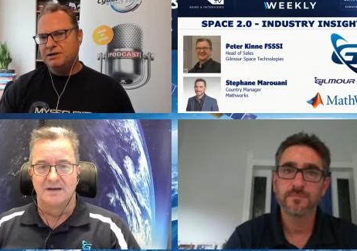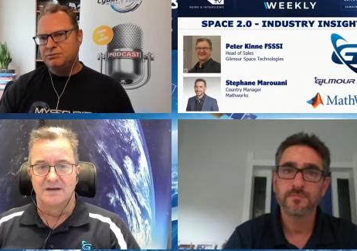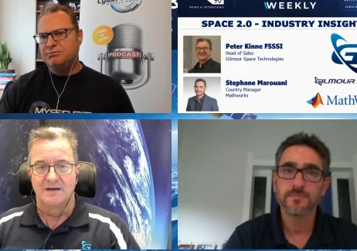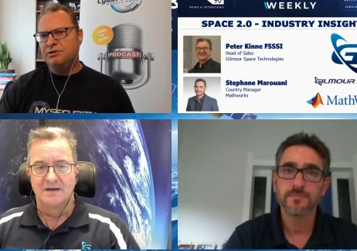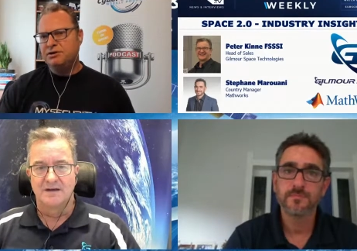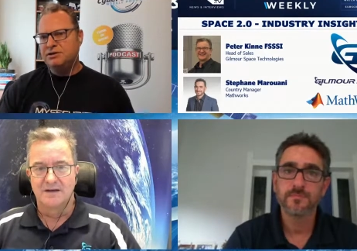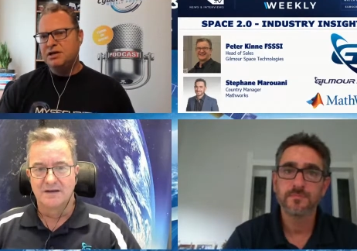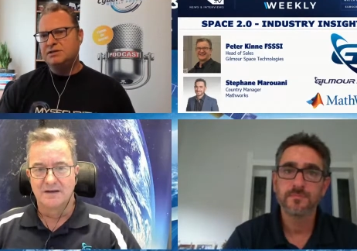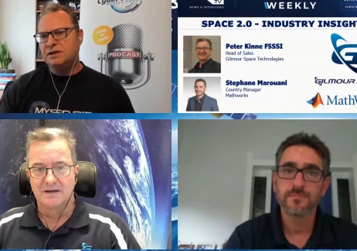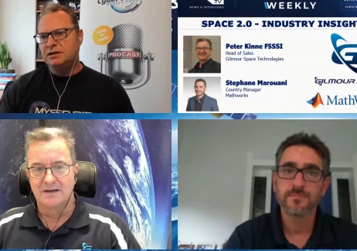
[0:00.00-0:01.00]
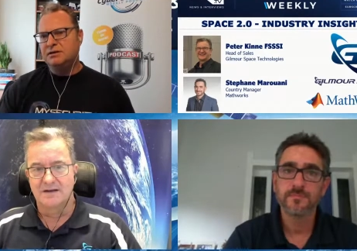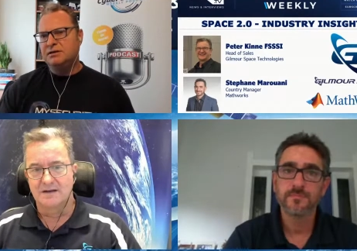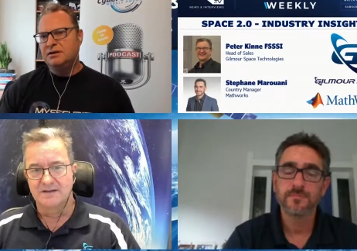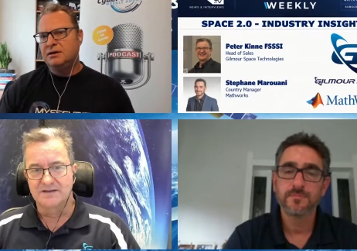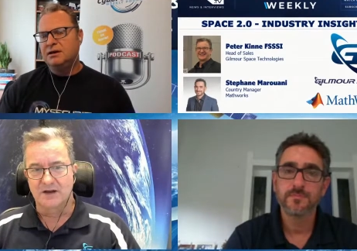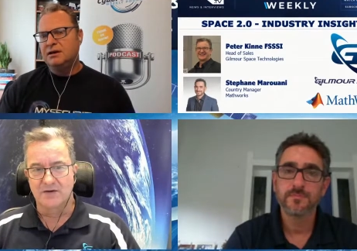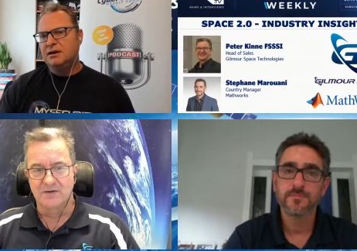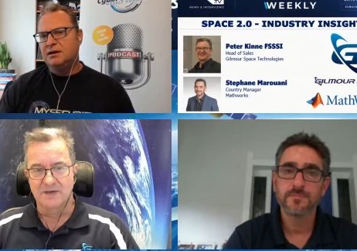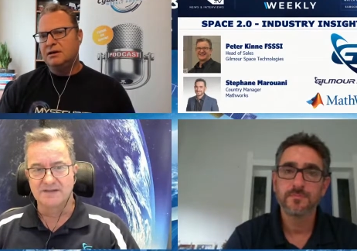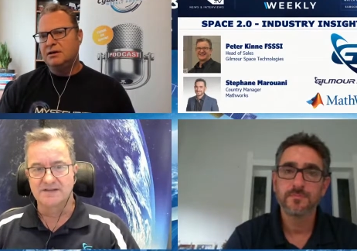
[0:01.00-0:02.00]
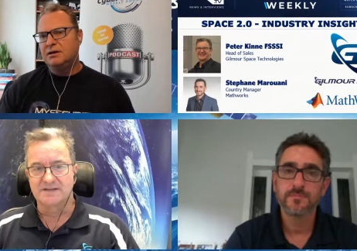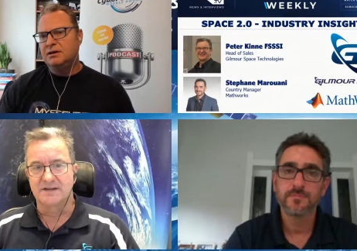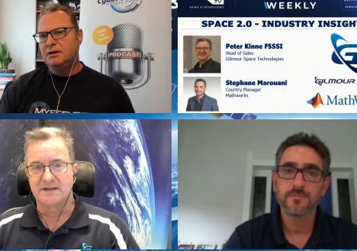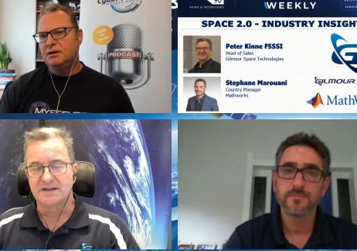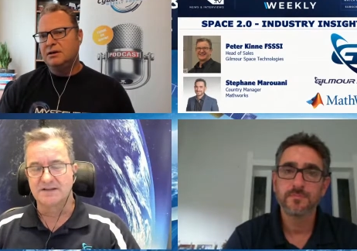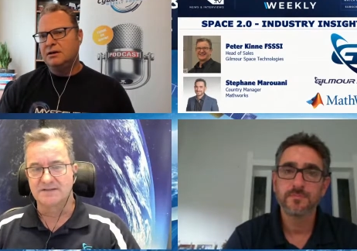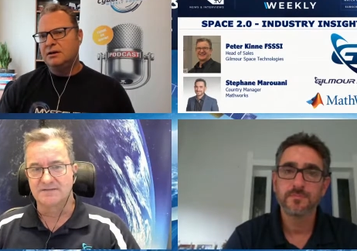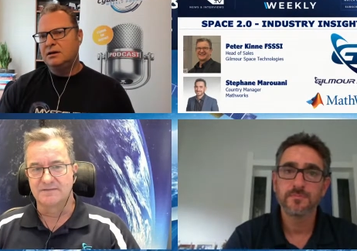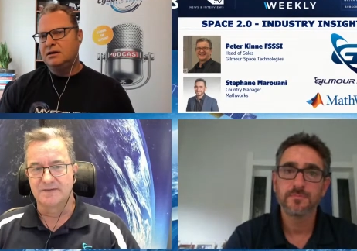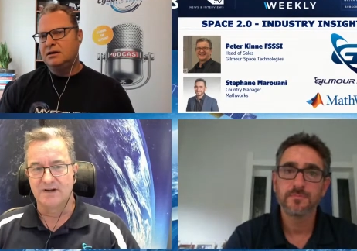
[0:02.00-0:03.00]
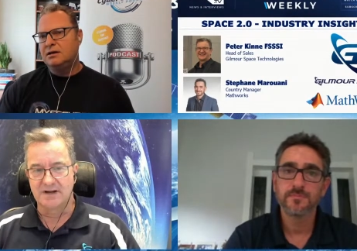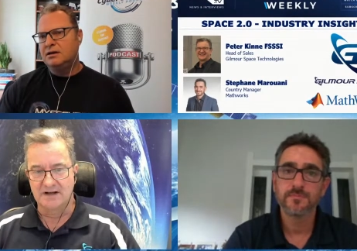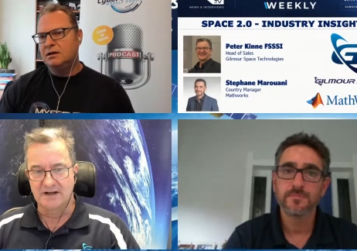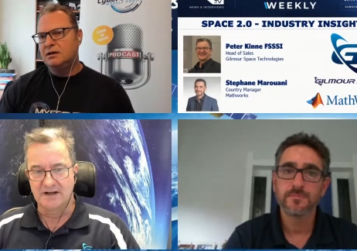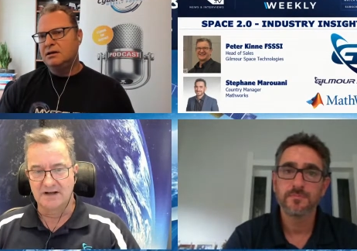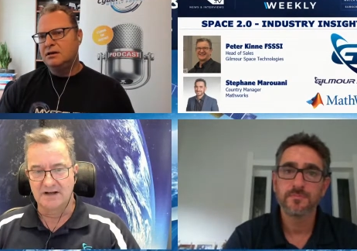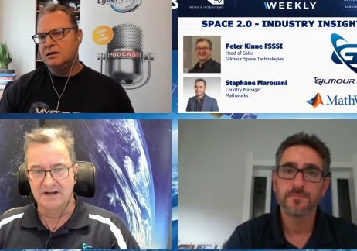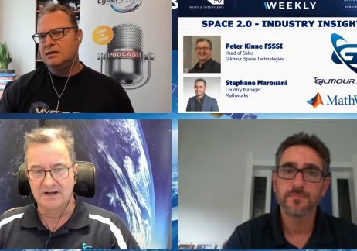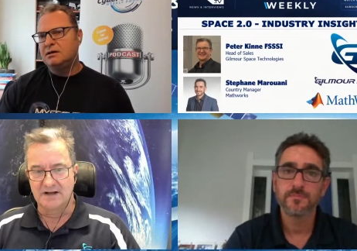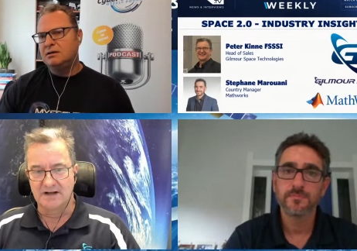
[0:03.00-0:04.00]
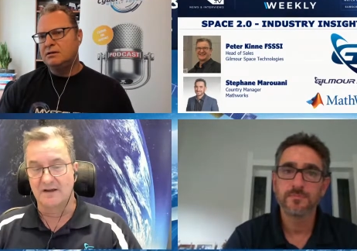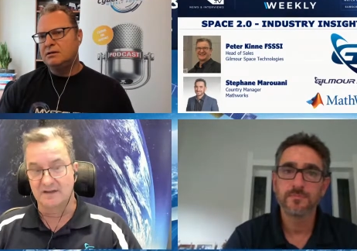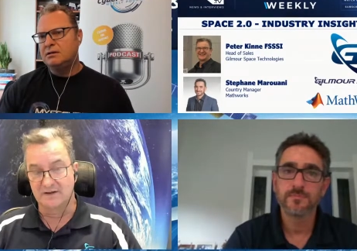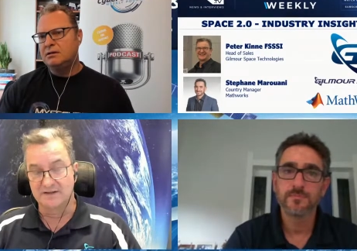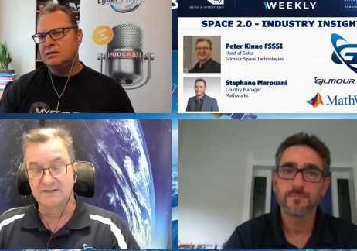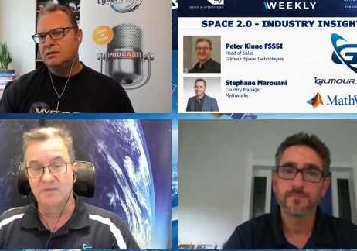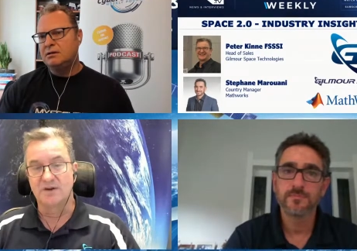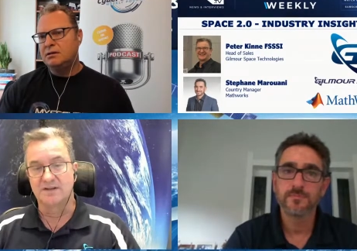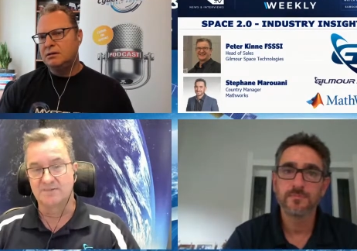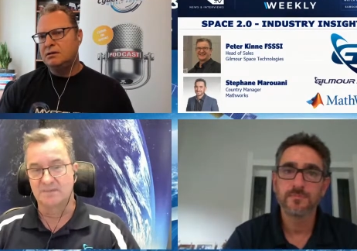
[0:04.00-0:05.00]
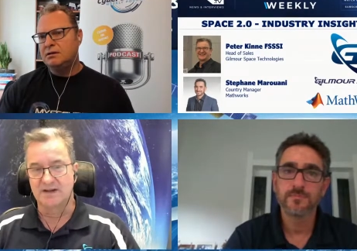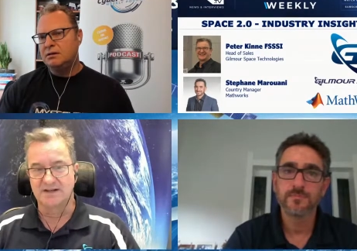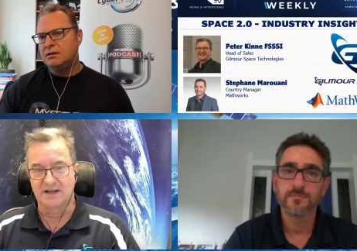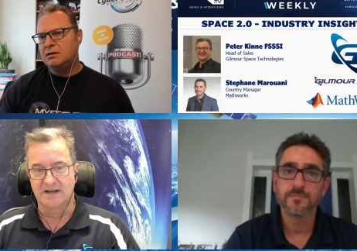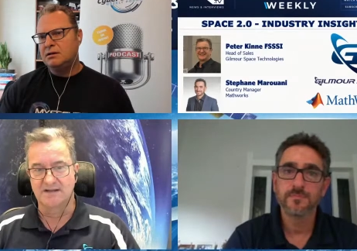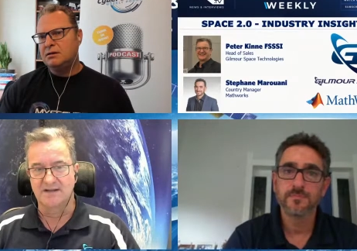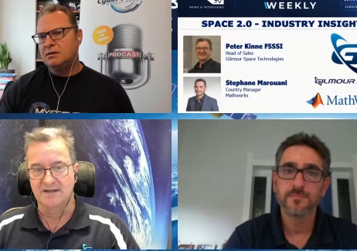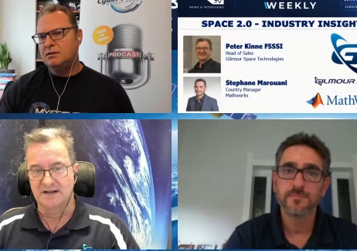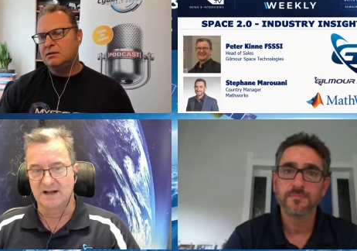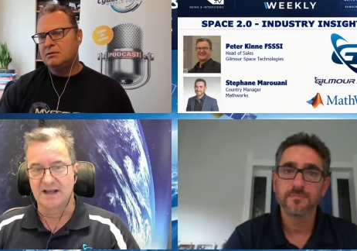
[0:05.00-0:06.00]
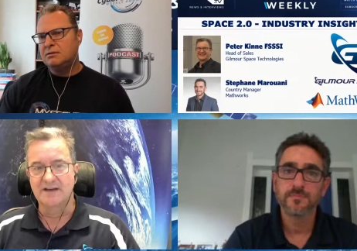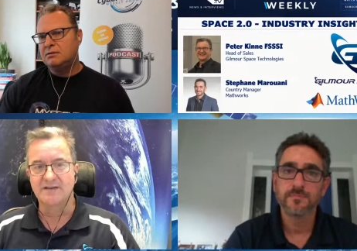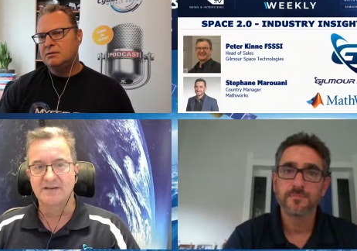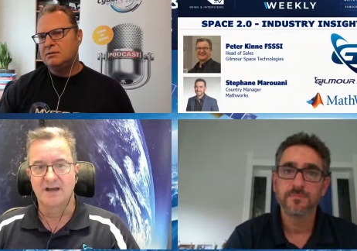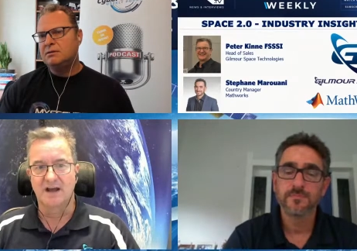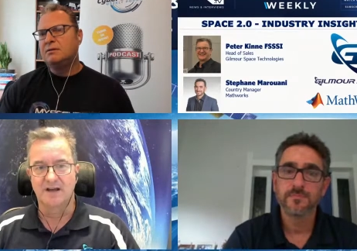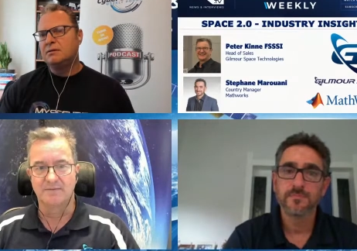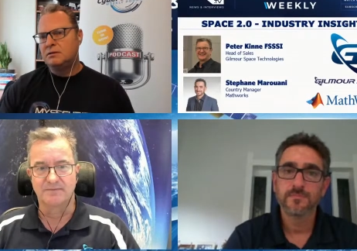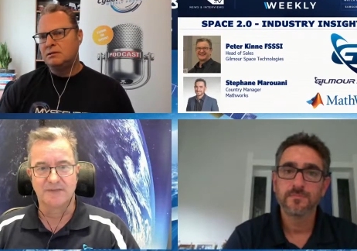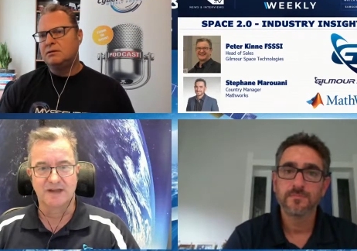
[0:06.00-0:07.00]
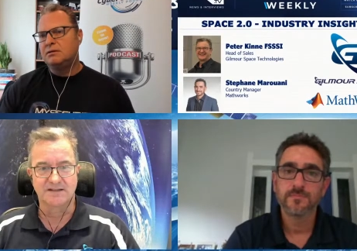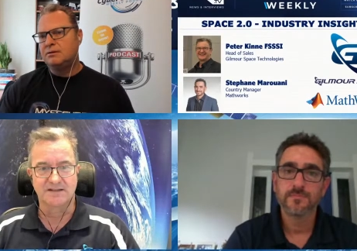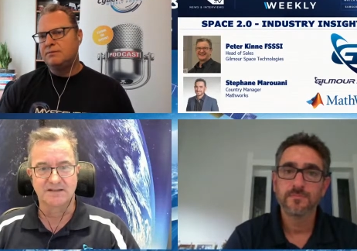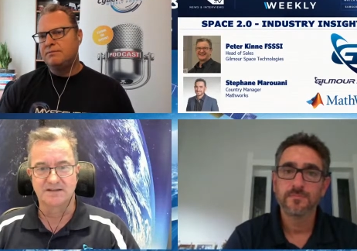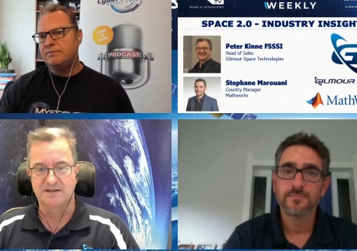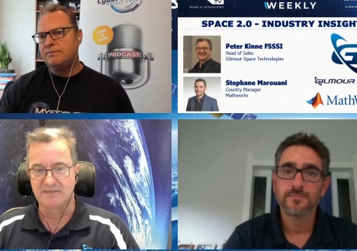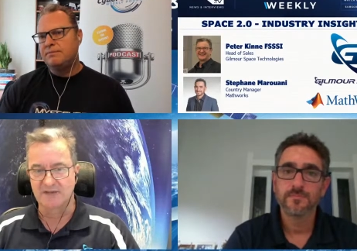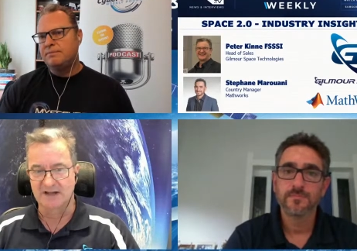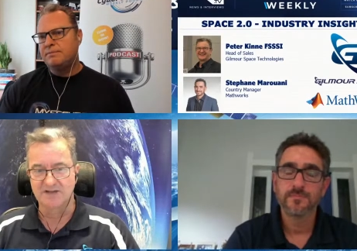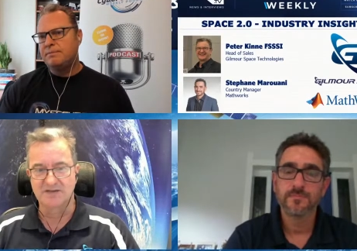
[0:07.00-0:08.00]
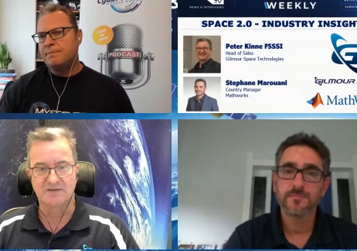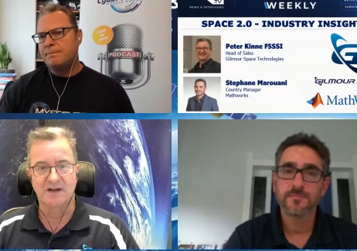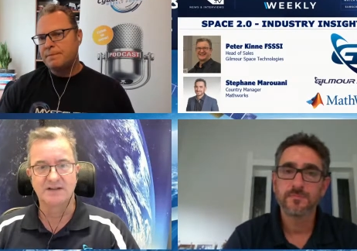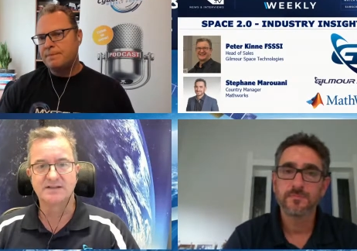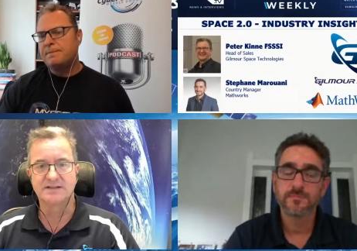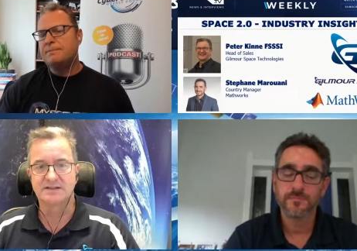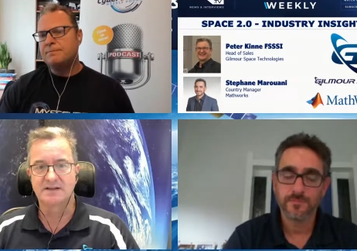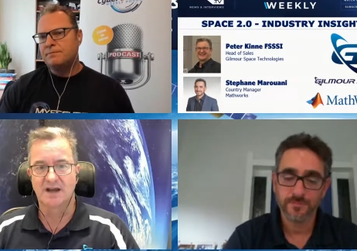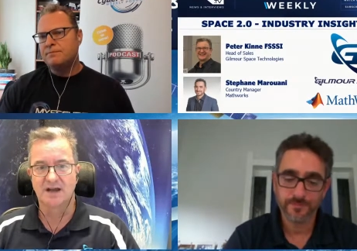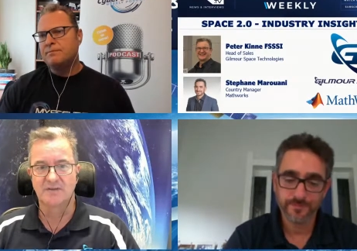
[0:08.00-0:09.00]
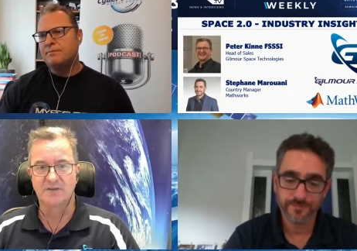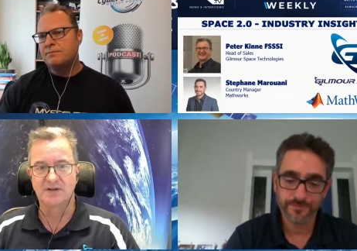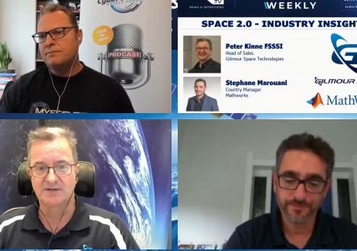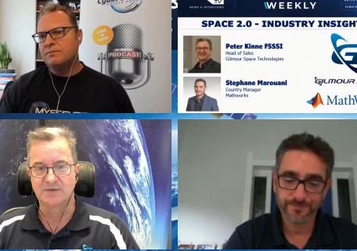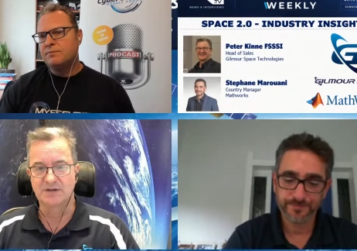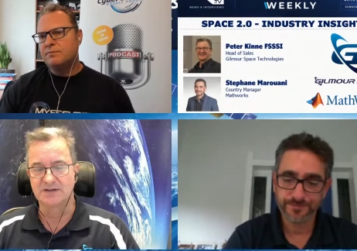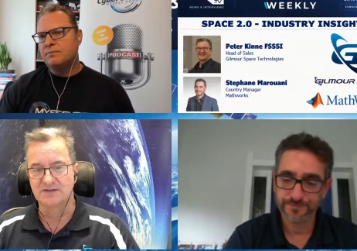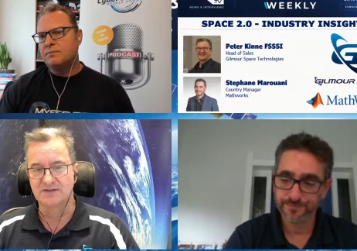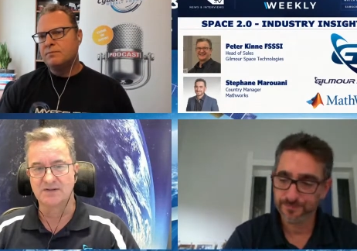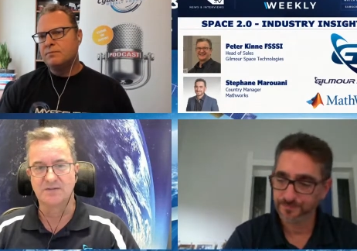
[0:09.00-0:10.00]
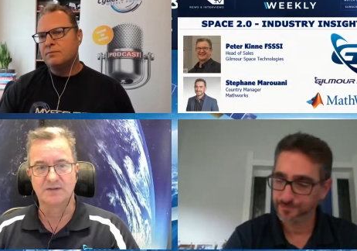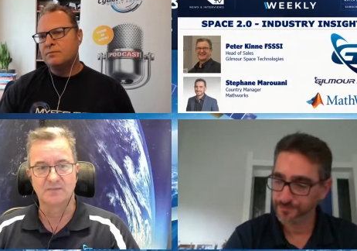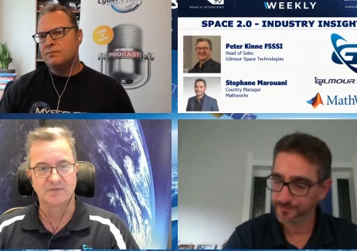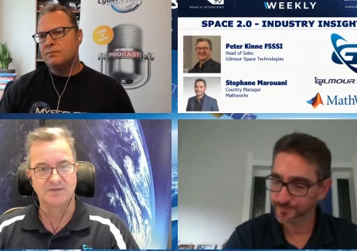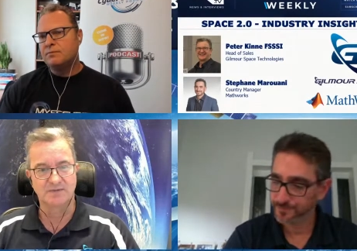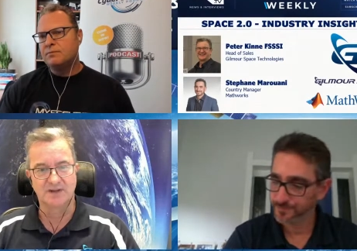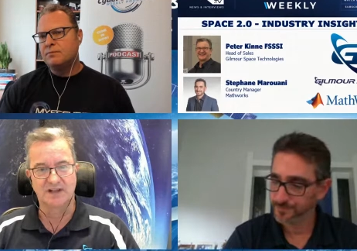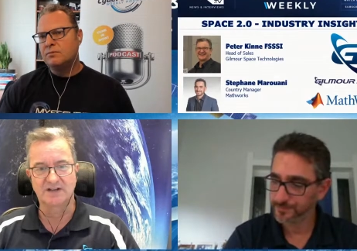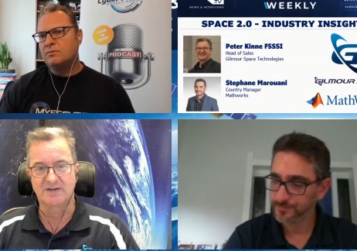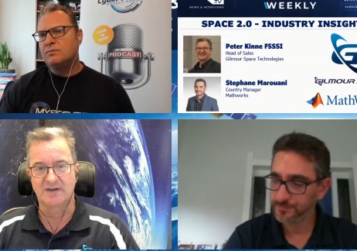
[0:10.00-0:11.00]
Speaker 1: actual processing?
Speaker 2: So there's there's very little. There is some work that's being done in the cloud. Um, that's the simulation runs uh, because we can do so many more simulation